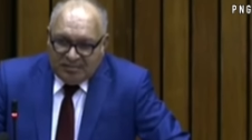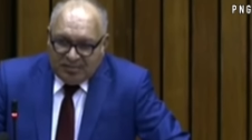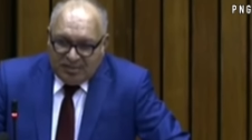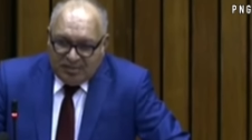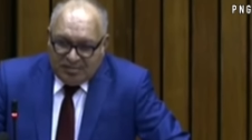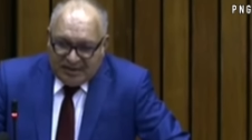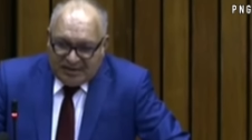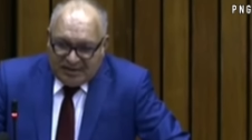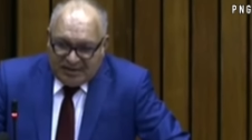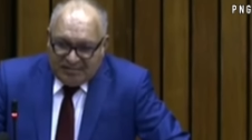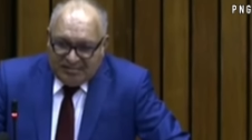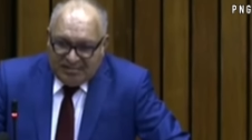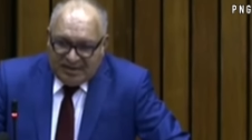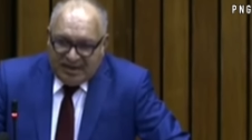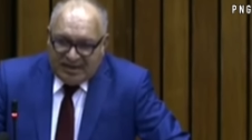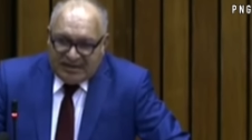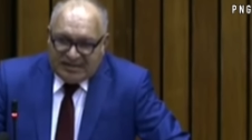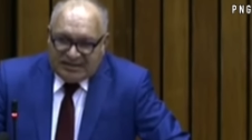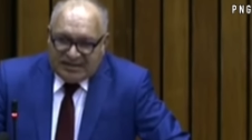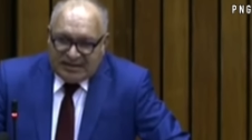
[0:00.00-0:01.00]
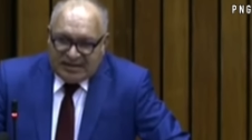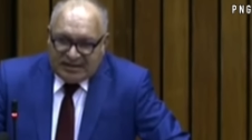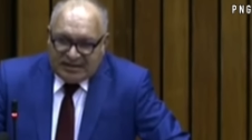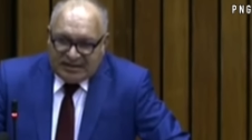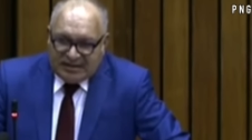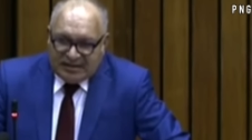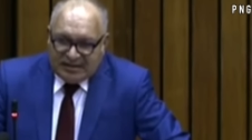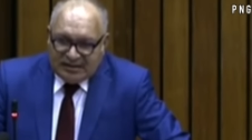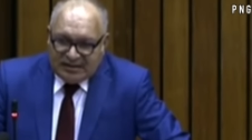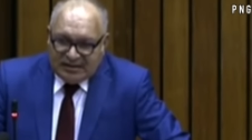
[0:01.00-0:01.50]
proper debates
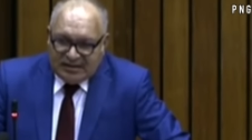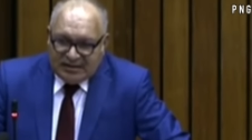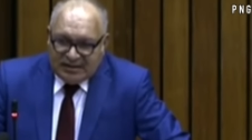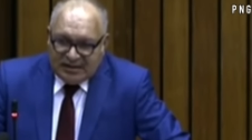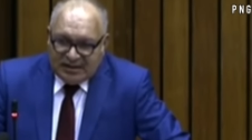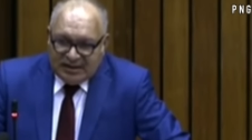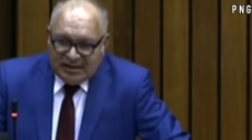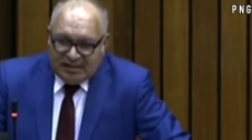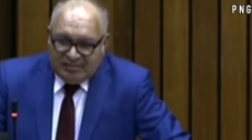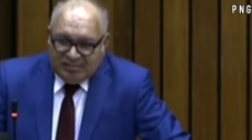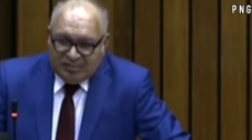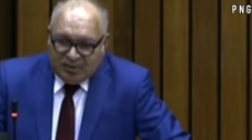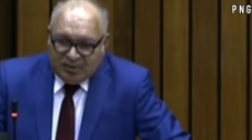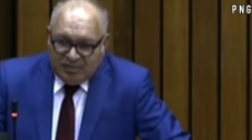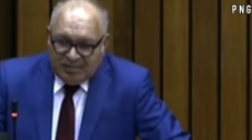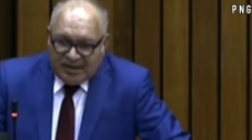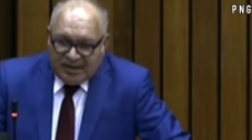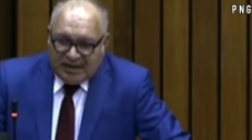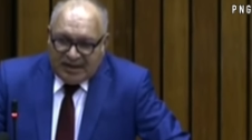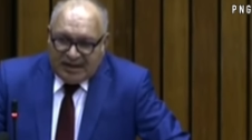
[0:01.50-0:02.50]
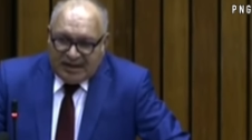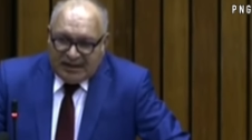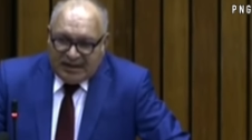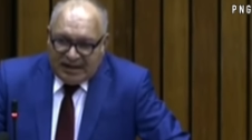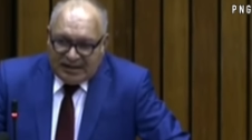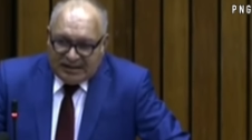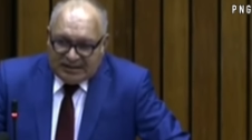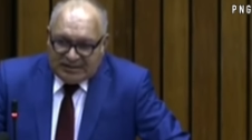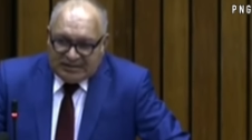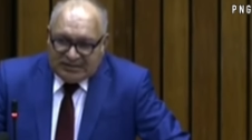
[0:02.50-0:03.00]
and proper
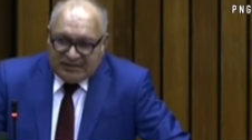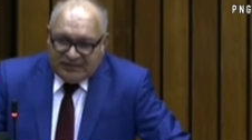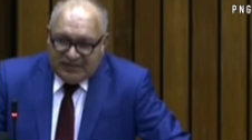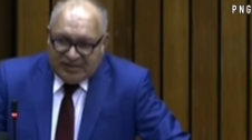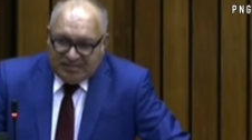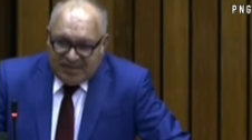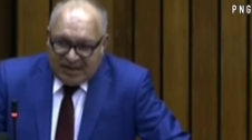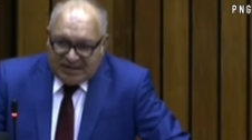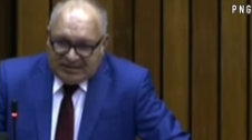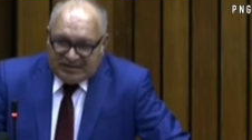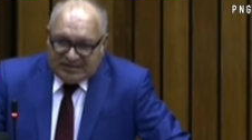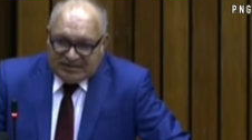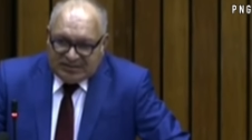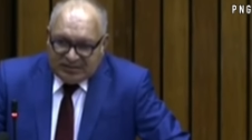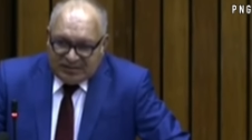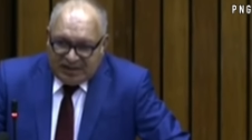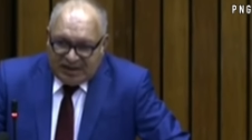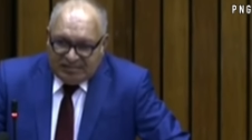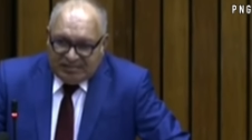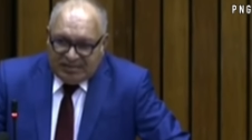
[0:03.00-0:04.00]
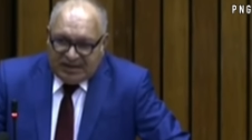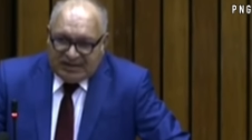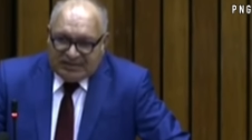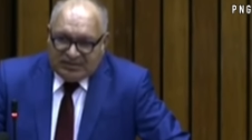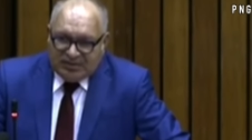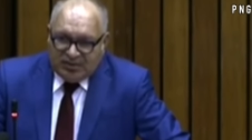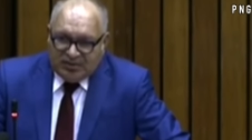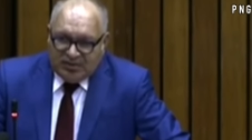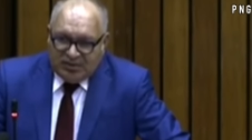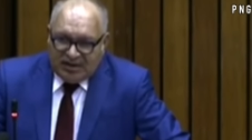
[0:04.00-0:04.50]
analysis of the budgets to take place,
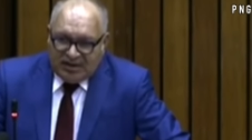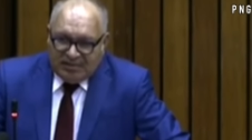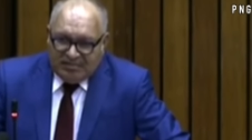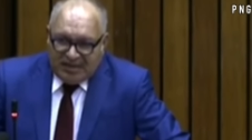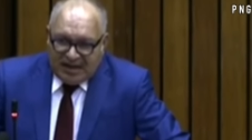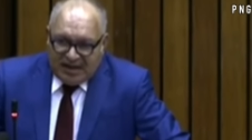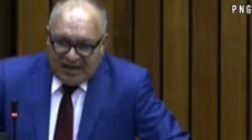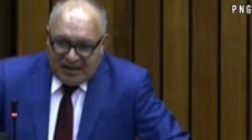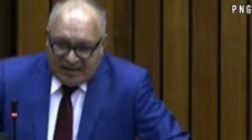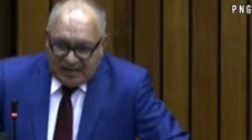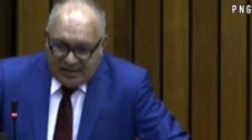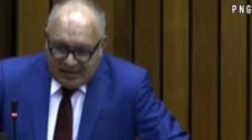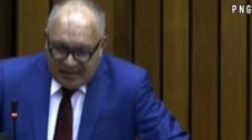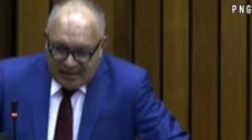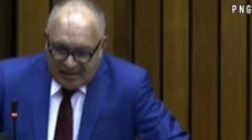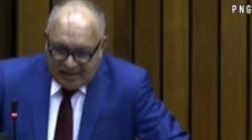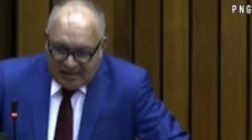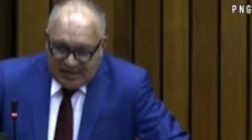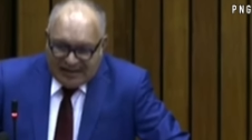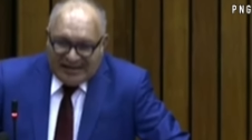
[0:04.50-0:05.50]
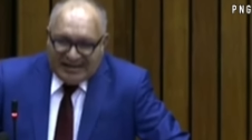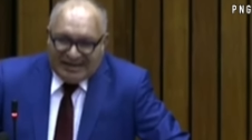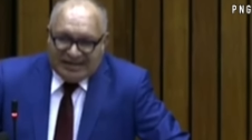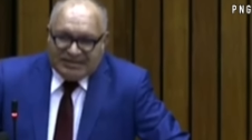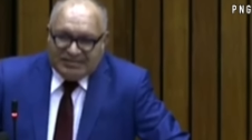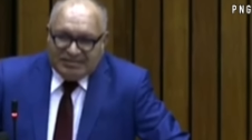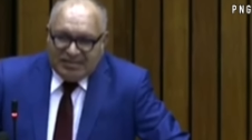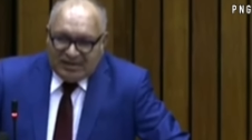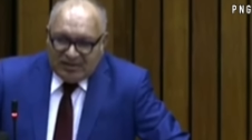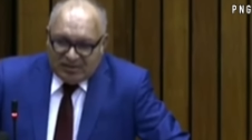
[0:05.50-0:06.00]
not only by
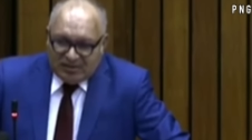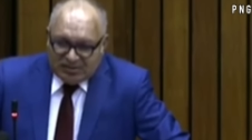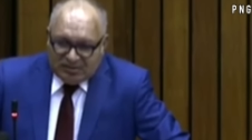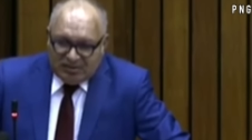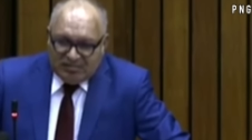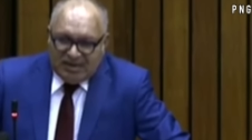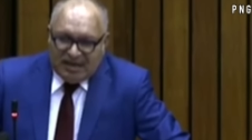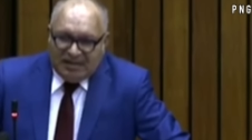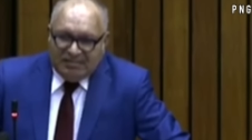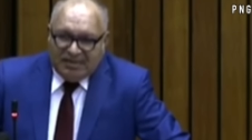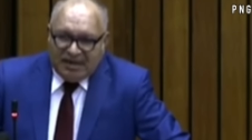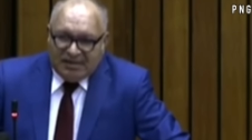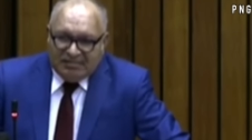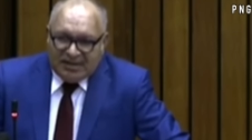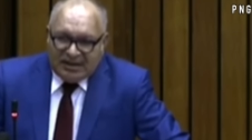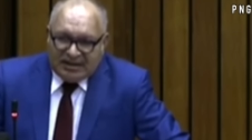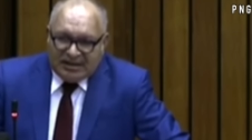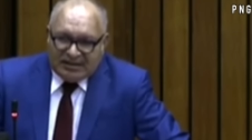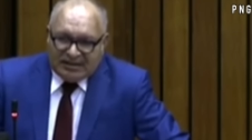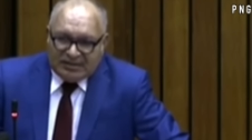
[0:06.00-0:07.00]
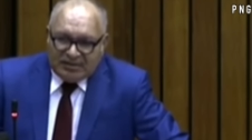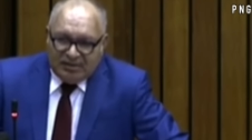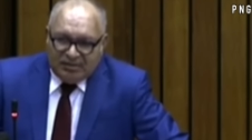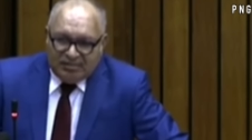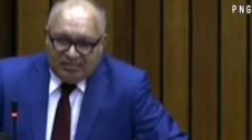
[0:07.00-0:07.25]
leaders but also by public. So